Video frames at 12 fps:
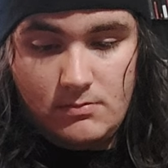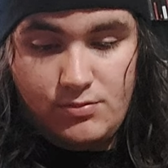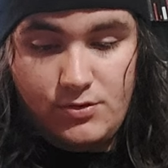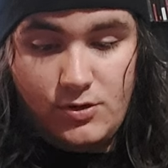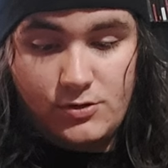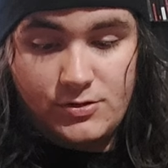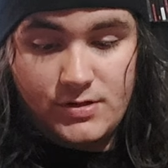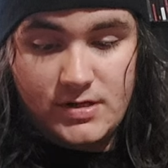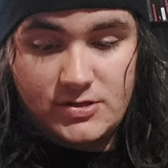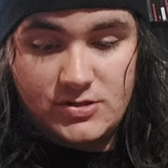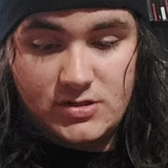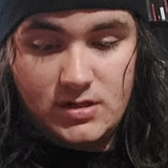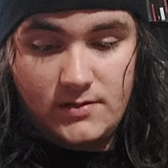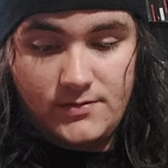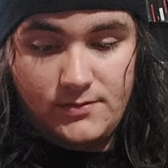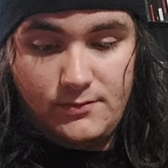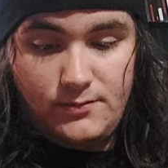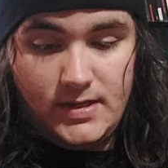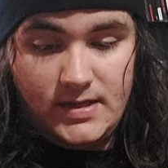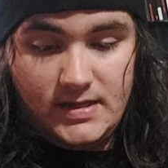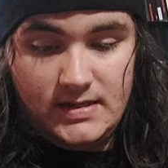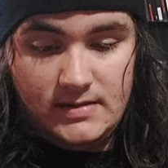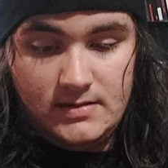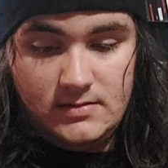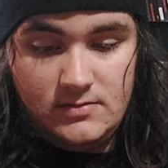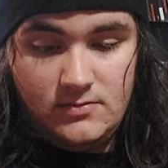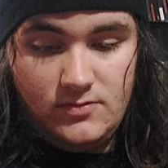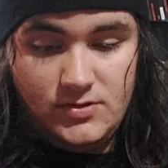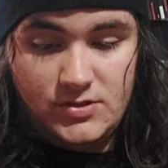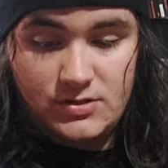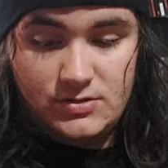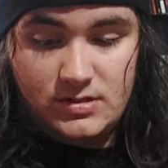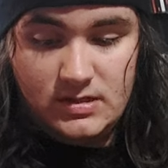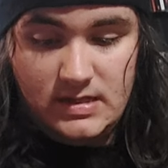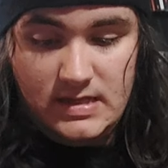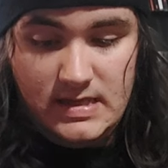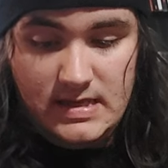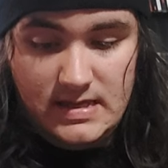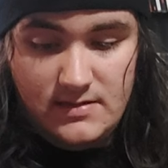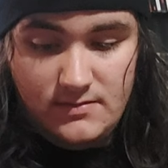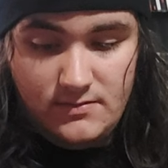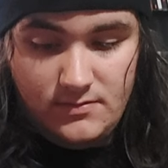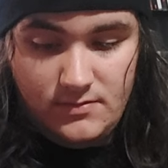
procreation of the wicked Return to the Eve.